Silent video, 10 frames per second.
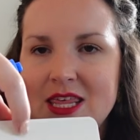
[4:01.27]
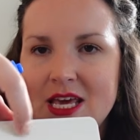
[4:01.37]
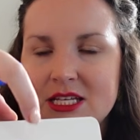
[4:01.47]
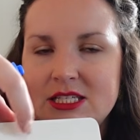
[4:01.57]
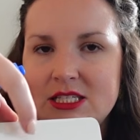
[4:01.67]

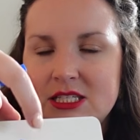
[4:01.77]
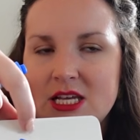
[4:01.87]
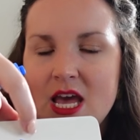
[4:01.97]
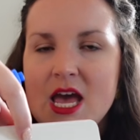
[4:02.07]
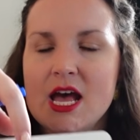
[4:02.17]
this.
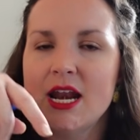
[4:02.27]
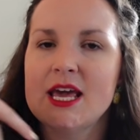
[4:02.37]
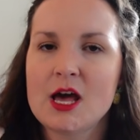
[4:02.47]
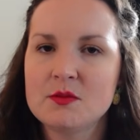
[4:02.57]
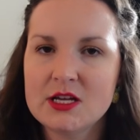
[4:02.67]
And I
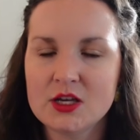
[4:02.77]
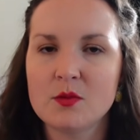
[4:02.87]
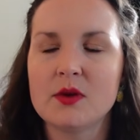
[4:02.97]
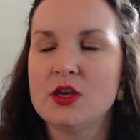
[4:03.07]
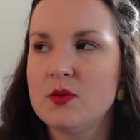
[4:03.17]
kept telling
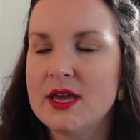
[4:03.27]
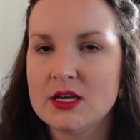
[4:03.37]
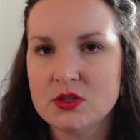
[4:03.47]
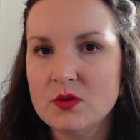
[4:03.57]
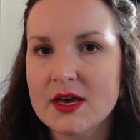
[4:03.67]
them, like, you
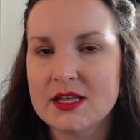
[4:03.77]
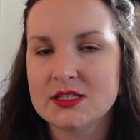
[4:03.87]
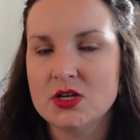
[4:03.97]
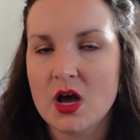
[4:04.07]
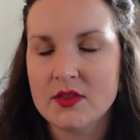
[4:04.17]
can't do that.
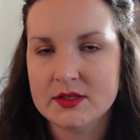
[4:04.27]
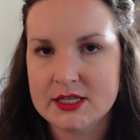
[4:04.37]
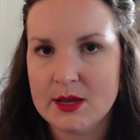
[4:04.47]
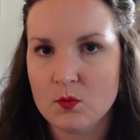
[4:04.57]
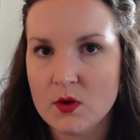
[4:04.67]
That's not the
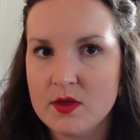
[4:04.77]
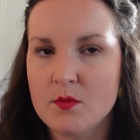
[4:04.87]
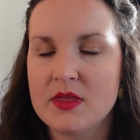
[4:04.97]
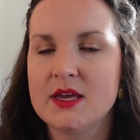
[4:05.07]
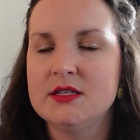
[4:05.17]
same
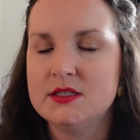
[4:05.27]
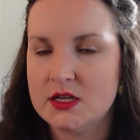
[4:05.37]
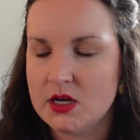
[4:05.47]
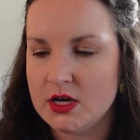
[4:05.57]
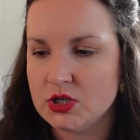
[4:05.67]
rhythm, but they
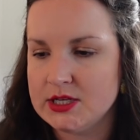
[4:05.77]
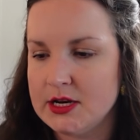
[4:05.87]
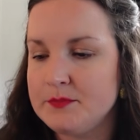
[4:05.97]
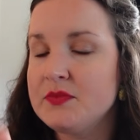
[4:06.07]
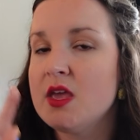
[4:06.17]
didn't
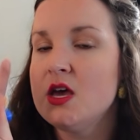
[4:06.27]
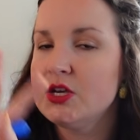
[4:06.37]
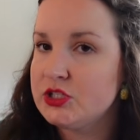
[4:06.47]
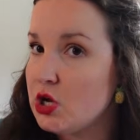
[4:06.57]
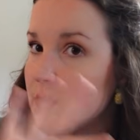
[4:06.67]
understand it.
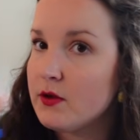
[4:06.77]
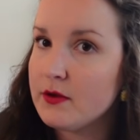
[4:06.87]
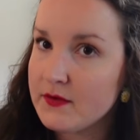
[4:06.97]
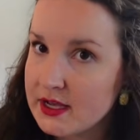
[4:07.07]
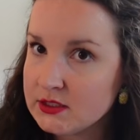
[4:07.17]
So
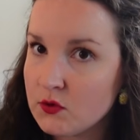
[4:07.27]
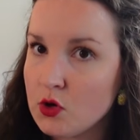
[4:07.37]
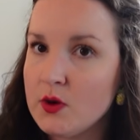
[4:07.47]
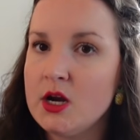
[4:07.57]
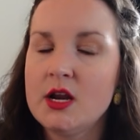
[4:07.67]
fast
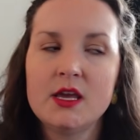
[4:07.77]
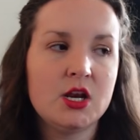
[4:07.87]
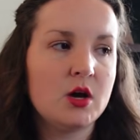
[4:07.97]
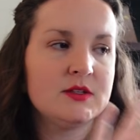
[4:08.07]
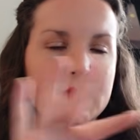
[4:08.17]
forward,
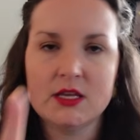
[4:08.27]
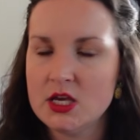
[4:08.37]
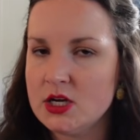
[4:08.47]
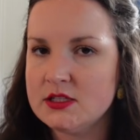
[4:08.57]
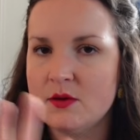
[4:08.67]
it's been
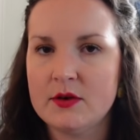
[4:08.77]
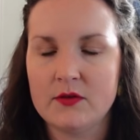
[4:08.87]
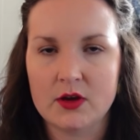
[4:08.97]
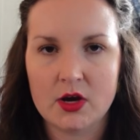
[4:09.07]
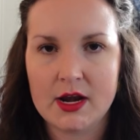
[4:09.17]
years. I've been
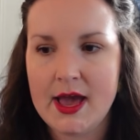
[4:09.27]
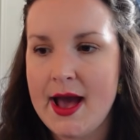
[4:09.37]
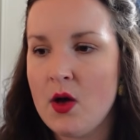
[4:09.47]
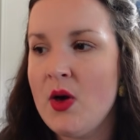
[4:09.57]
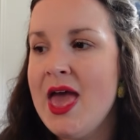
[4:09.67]
figuring it
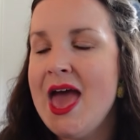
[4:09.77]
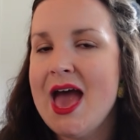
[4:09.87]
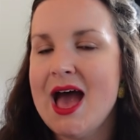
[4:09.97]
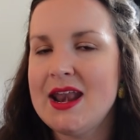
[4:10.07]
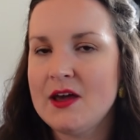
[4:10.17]
out.
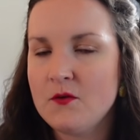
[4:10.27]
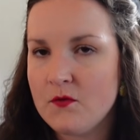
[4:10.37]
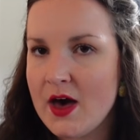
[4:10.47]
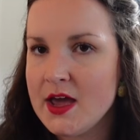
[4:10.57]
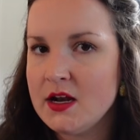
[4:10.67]
And I
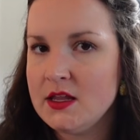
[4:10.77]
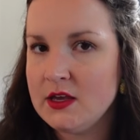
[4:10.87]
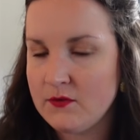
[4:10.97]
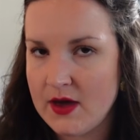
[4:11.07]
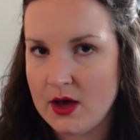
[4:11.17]

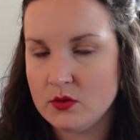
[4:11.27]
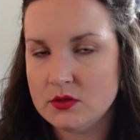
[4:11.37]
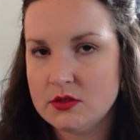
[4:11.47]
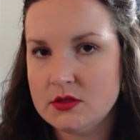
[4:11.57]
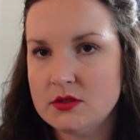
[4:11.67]
finally
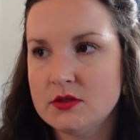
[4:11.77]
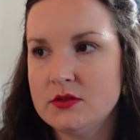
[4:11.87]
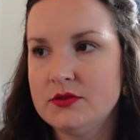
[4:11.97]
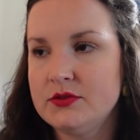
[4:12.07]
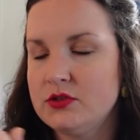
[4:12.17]
found,
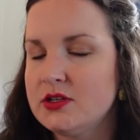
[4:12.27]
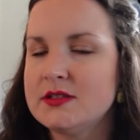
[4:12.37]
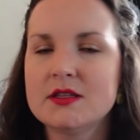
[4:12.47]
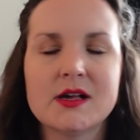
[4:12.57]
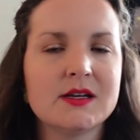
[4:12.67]

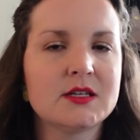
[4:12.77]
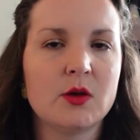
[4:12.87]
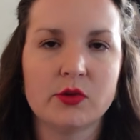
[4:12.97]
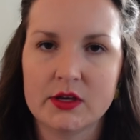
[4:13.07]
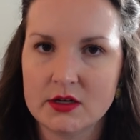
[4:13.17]
just the last
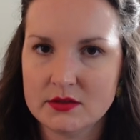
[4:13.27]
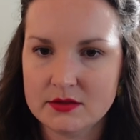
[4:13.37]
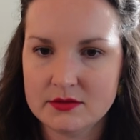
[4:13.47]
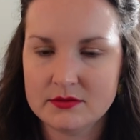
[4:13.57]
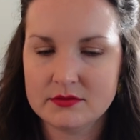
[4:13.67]
couple of years,